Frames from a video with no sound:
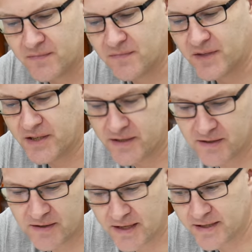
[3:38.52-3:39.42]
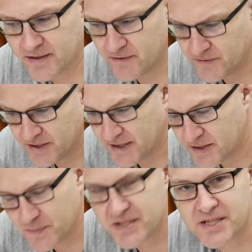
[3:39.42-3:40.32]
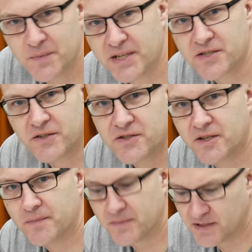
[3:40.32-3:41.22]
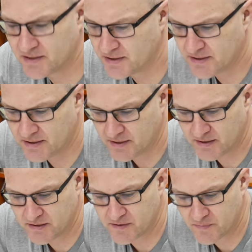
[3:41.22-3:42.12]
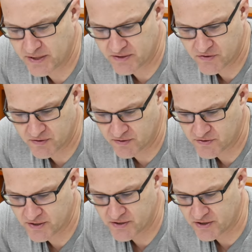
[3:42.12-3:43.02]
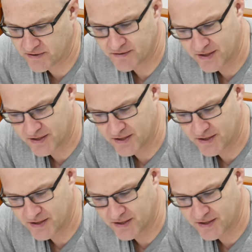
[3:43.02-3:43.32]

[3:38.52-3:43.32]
Then I can layer the other PCBs on top and make a strong structure.